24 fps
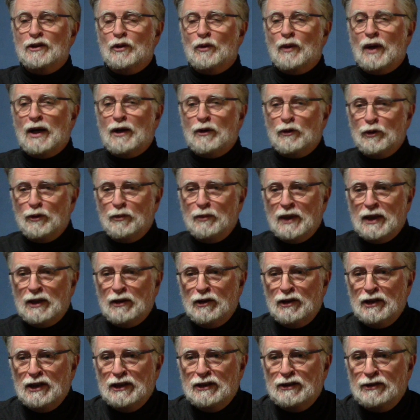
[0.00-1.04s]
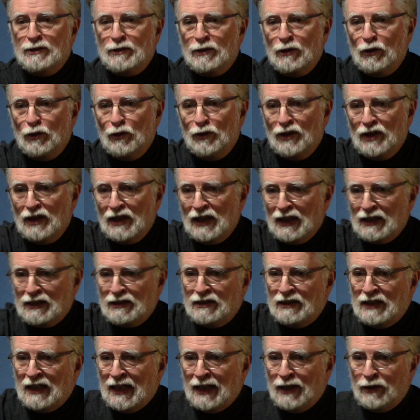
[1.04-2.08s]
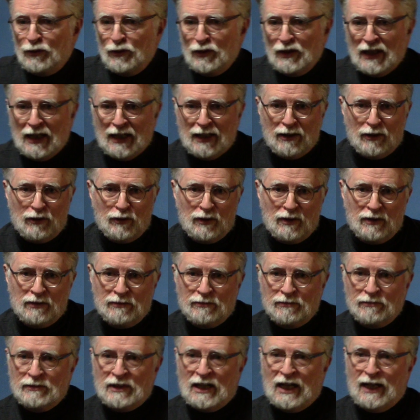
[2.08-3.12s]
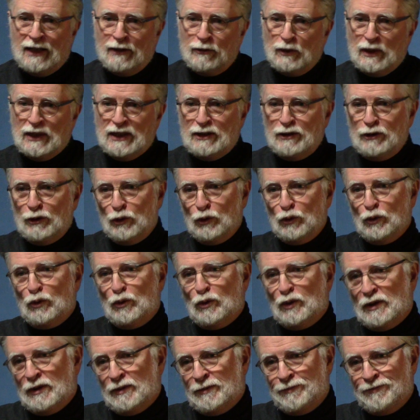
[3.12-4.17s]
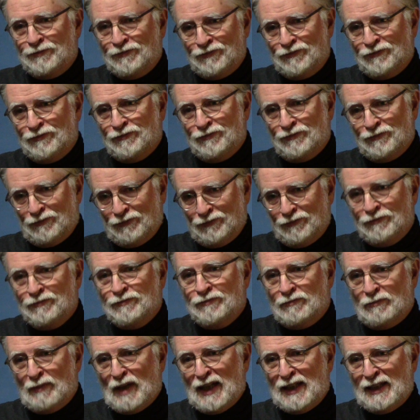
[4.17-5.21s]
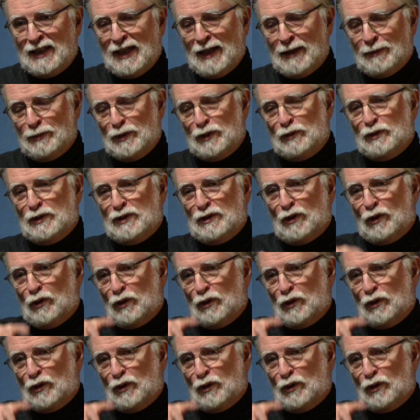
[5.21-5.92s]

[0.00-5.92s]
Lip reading: around Marinisco, the next town down Highway 2. My cabin was